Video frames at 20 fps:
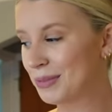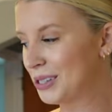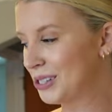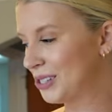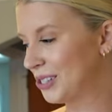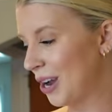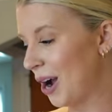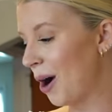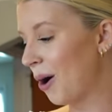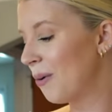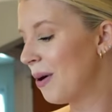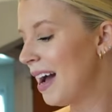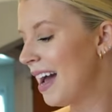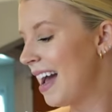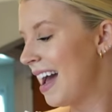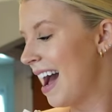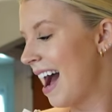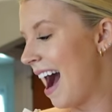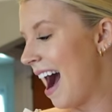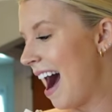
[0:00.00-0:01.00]
So
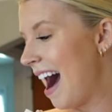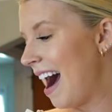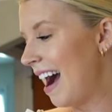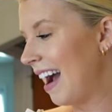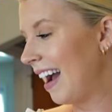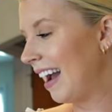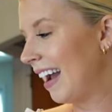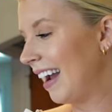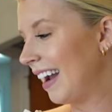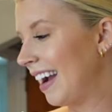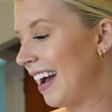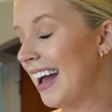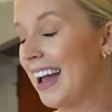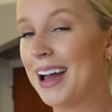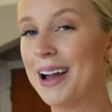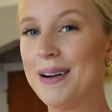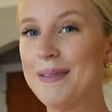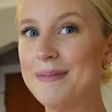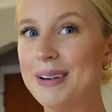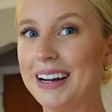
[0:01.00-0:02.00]
I
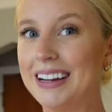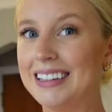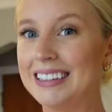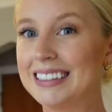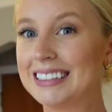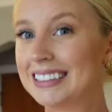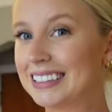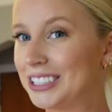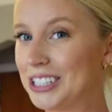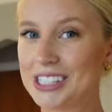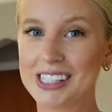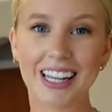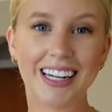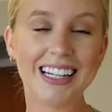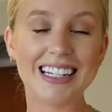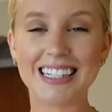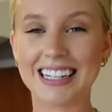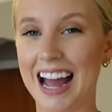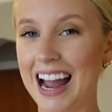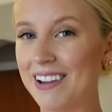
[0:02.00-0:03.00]
am just
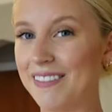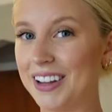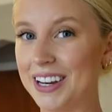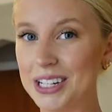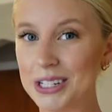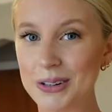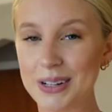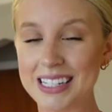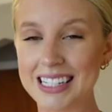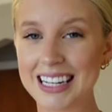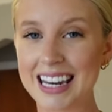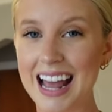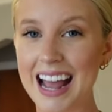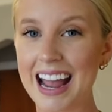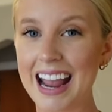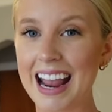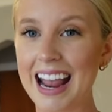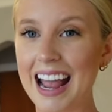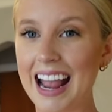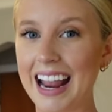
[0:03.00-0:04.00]
gonna dive into it
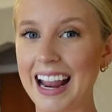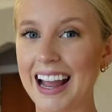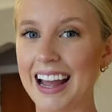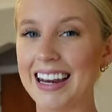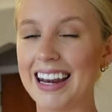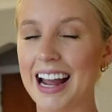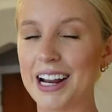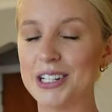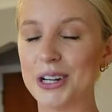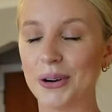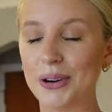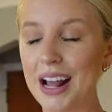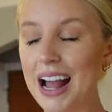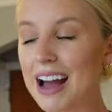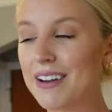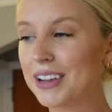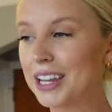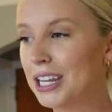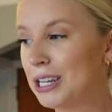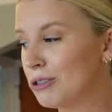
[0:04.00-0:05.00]
today and I don't
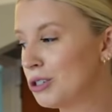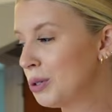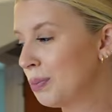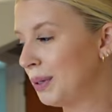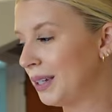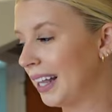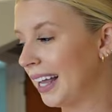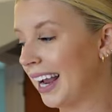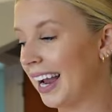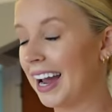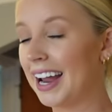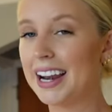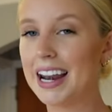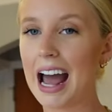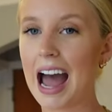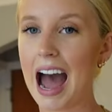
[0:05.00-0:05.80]
have a huge plan.